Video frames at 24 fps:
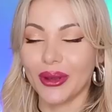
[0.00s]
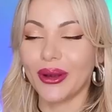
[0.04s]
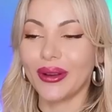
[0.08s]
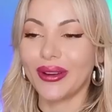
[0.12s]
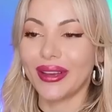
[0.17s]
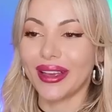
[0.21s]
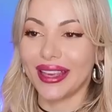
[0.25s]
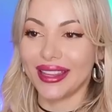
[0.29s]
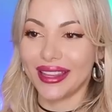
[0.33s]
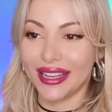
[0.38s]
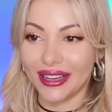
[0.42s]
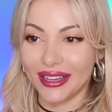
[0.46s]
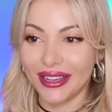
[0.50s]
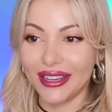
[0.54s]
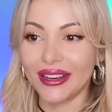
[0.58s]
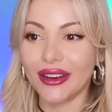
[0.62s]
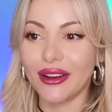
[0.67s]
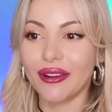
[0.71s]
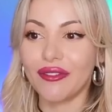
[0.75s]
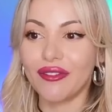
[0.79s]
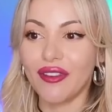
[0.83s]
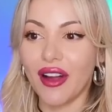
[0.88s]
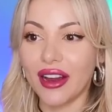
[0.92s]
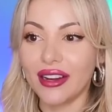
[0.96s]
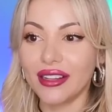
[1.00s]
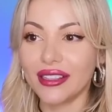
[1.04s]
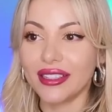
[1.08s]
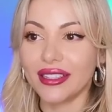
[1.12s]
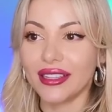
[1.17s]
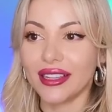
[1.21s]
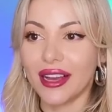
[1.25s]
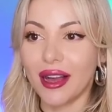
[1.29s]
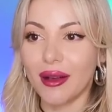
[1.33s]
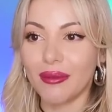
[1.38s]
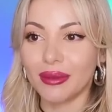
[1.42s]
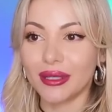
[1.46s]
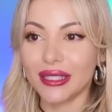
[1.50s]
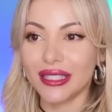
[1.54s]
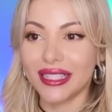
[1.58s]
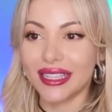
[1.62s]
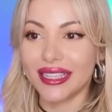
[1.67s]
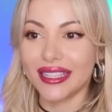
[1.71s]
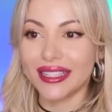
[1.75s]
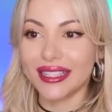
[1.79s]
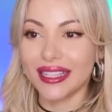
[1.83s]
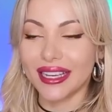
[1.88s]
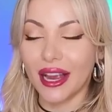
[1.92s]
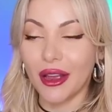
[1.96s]
Okay, there you go. Finally, the couple's
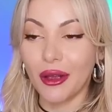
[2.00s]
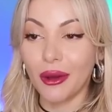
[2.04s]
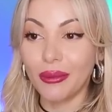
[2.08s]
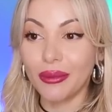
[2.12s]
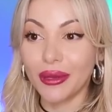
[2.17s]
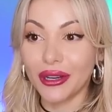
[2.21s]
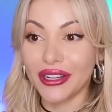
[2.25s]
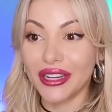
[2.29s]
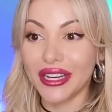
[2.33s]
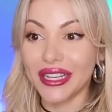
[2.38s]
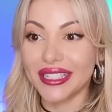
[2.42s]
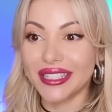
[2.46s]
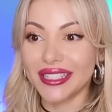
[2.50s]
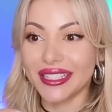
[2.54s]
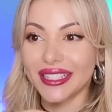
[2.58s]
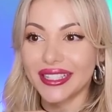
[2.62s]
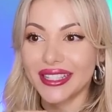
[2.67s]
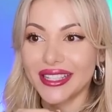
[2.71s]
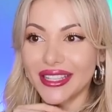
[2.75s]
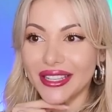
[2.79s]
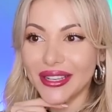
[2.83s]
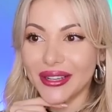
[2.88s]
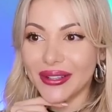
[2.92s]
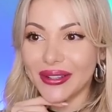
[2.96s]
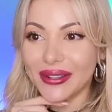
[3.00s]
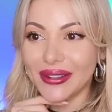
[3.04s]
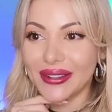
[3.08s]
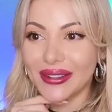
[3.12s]
dancing. I hope they're dancing too.